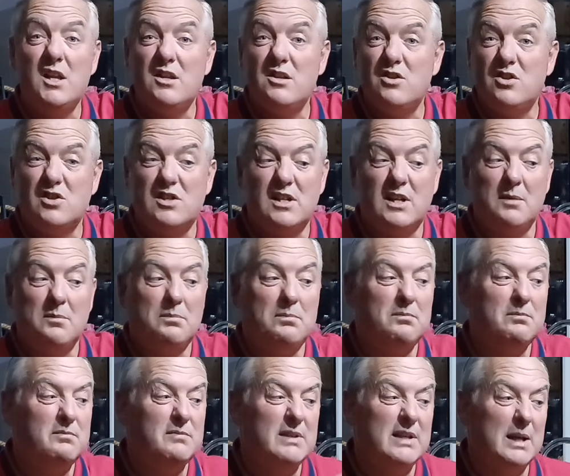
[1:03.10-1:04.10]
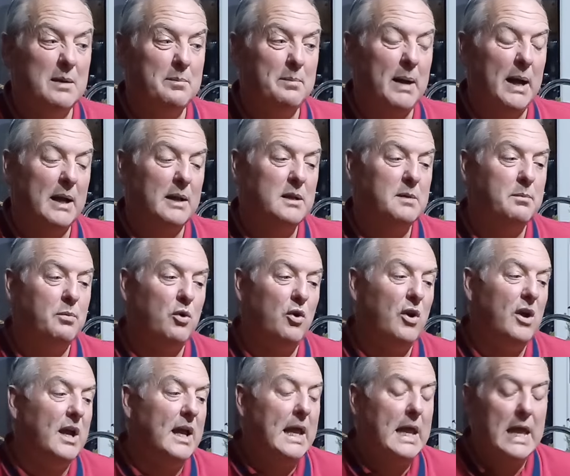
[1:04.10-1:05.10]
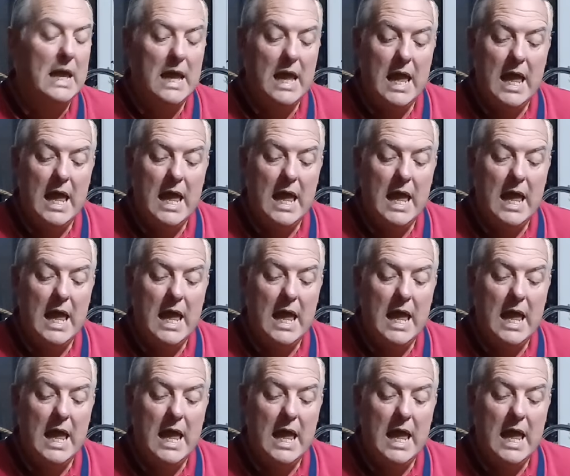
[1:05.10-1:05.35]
Just to get back to brewing.